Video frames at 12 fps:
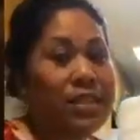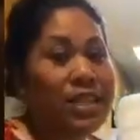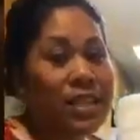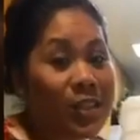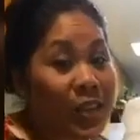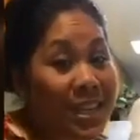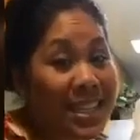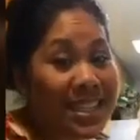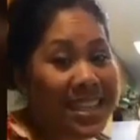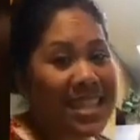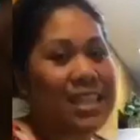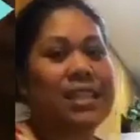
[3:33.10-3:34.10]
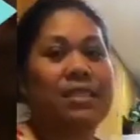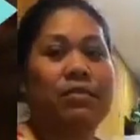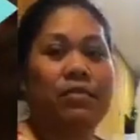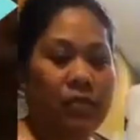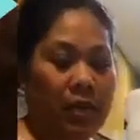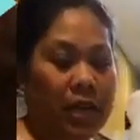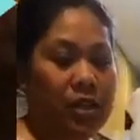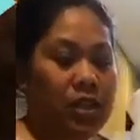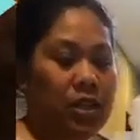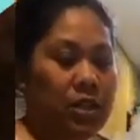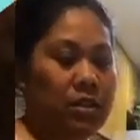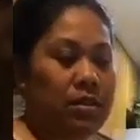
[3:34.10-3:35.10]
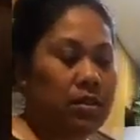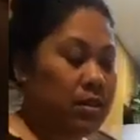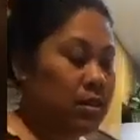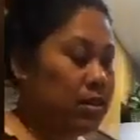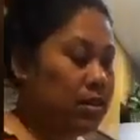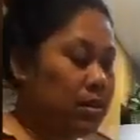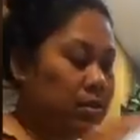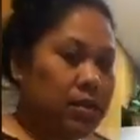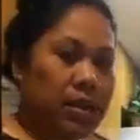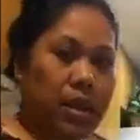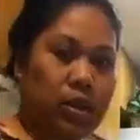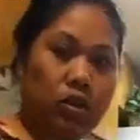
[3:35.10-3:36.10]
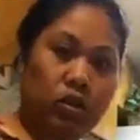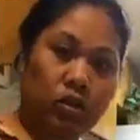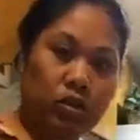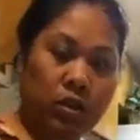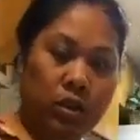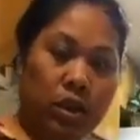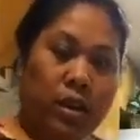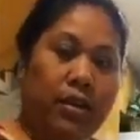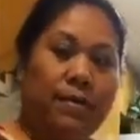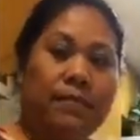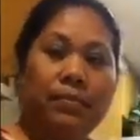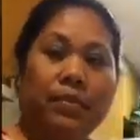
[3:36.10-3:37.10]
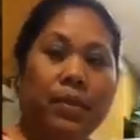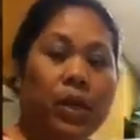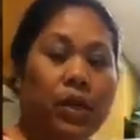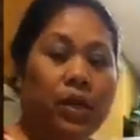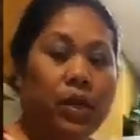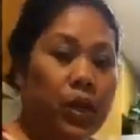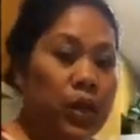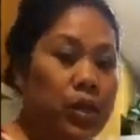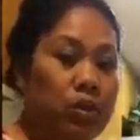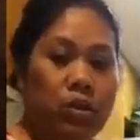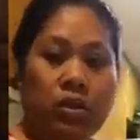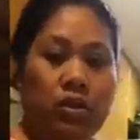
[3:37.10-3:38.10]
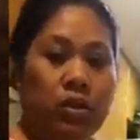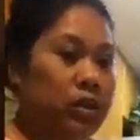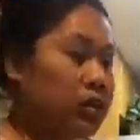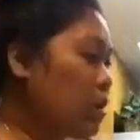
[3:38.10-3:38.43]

so it stays fresh. Okay, sugar. Gonna use